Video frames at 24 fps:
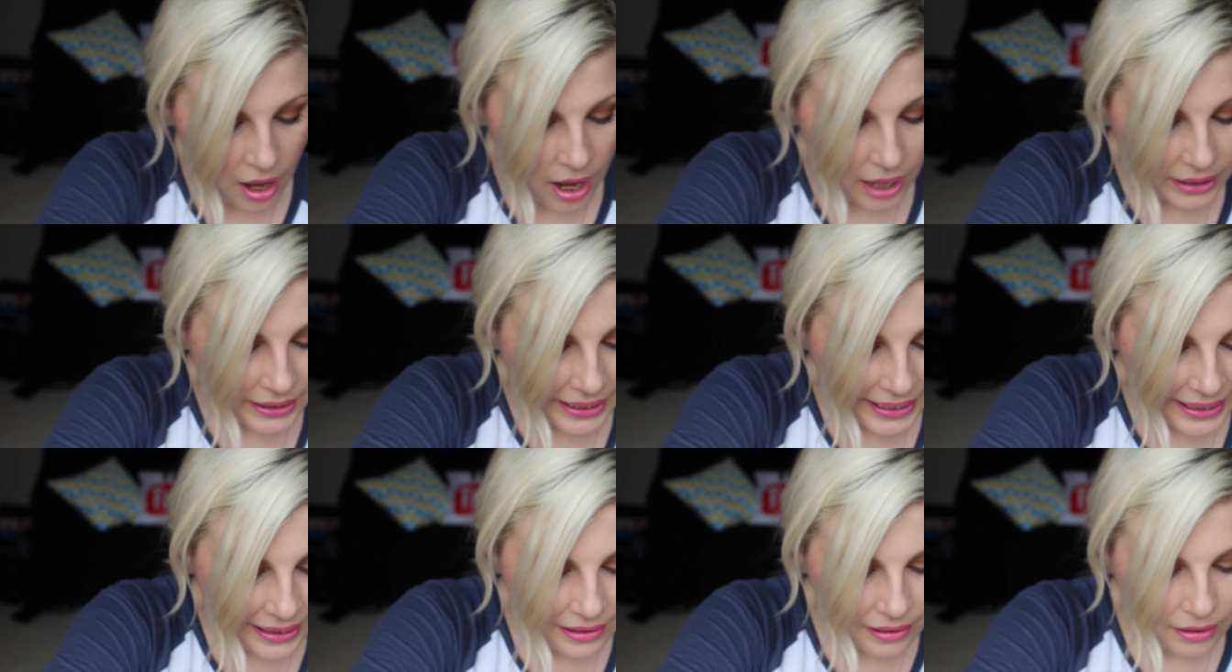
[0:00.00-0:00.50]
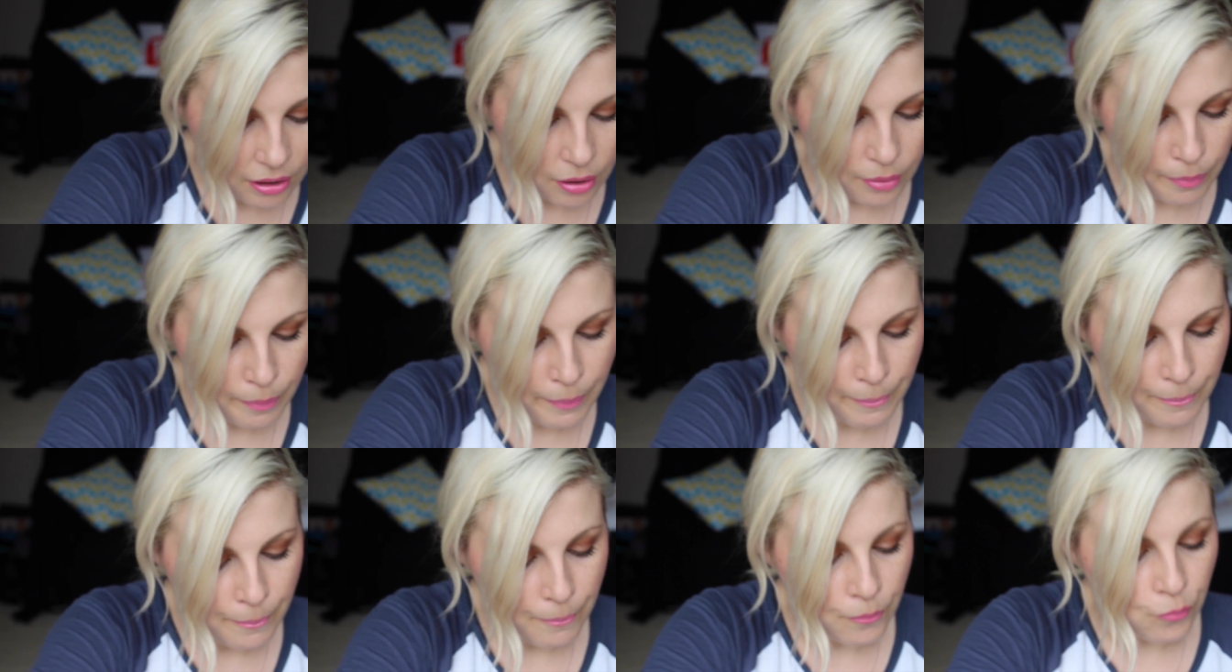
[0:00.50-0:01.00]
A little
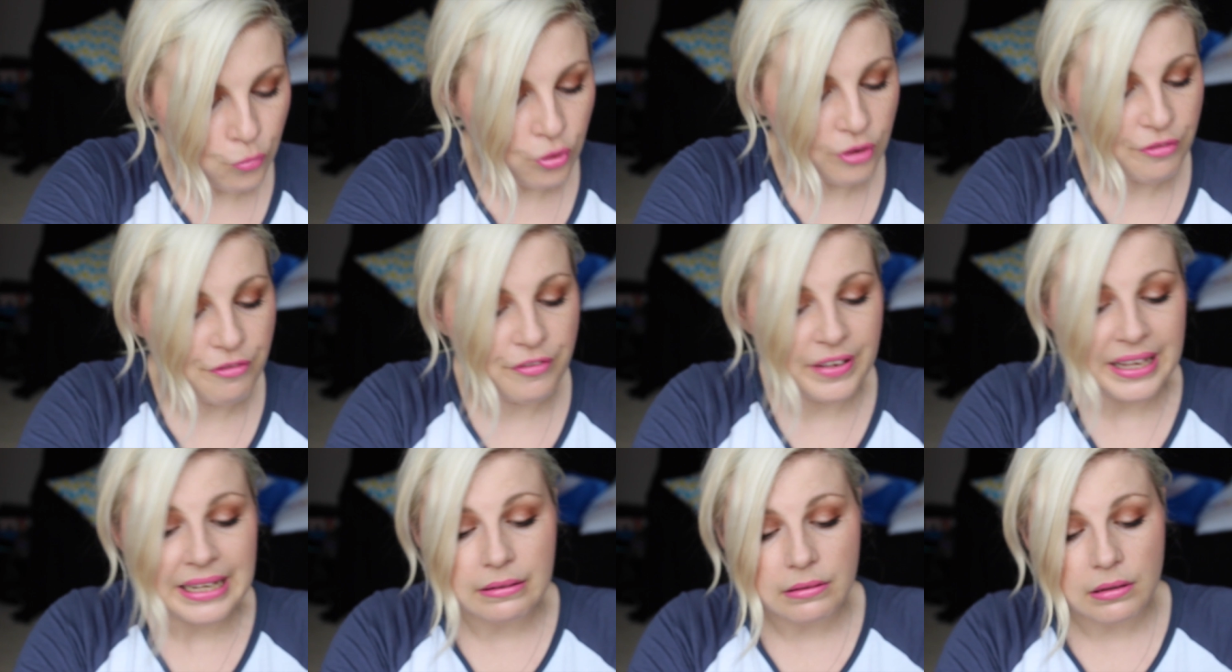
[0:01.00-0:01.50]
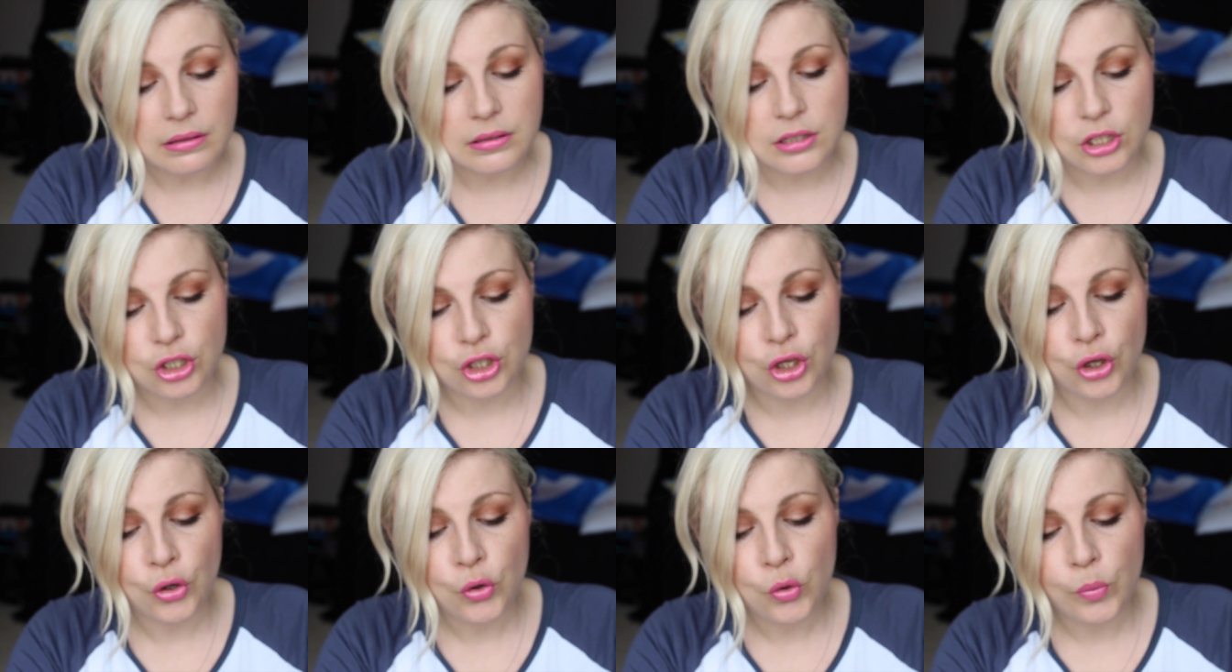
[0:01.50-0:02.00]

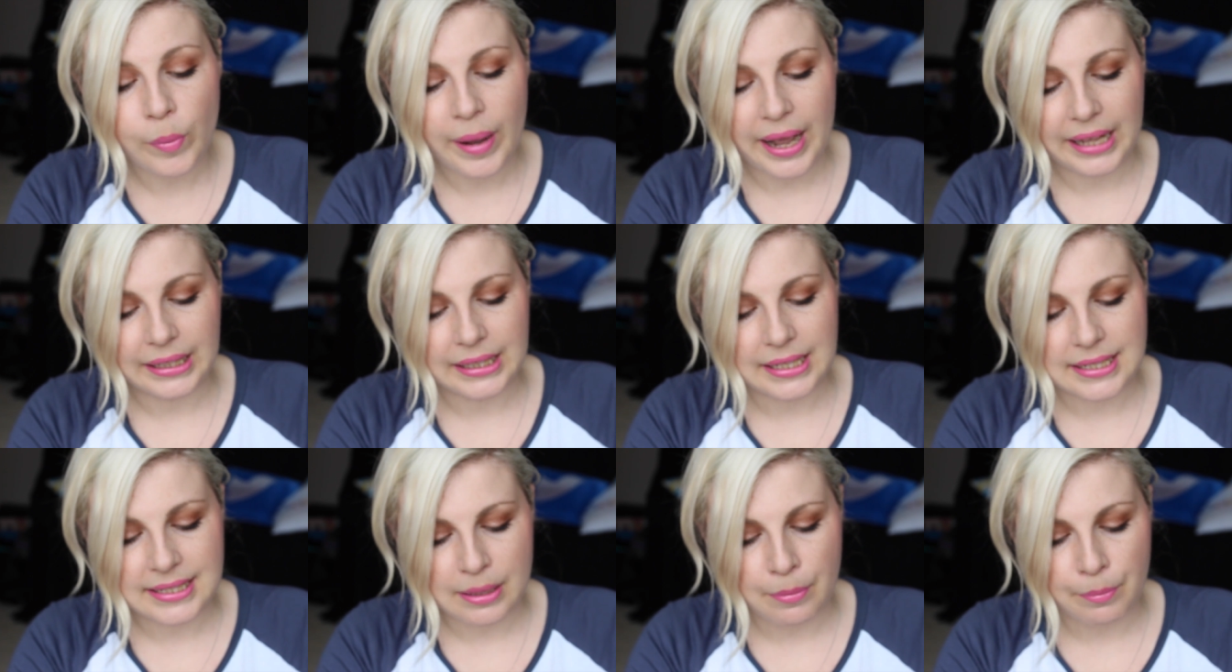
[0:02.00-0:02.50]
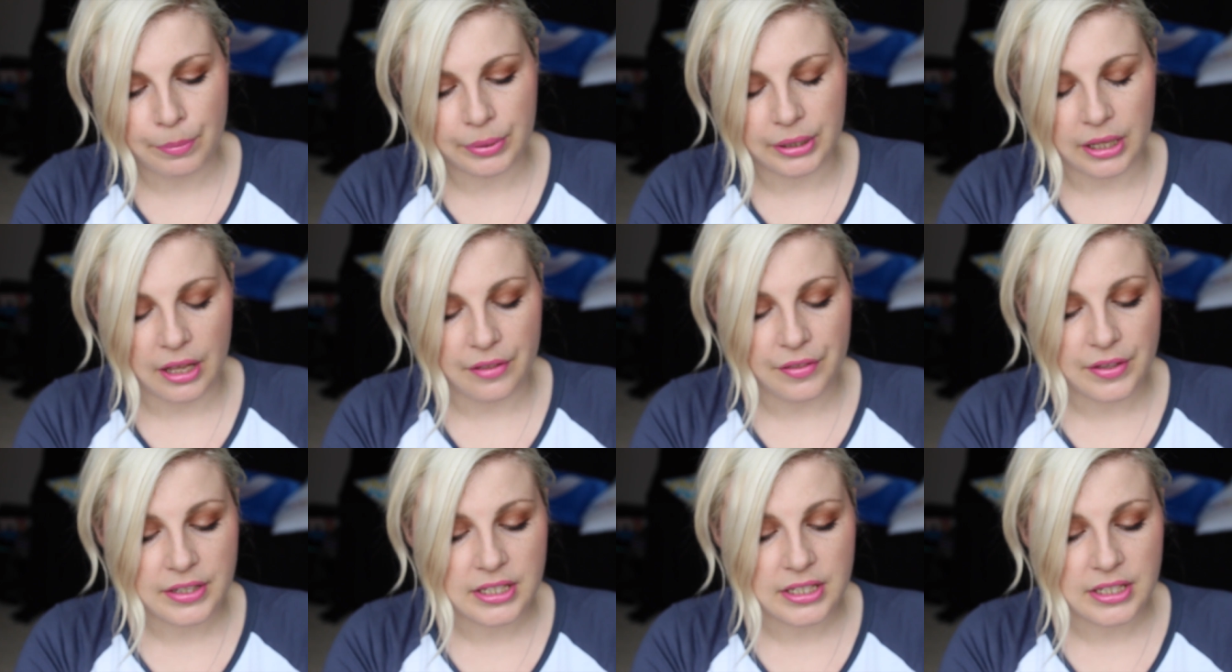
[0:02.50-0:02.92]
revealed two palette sampler.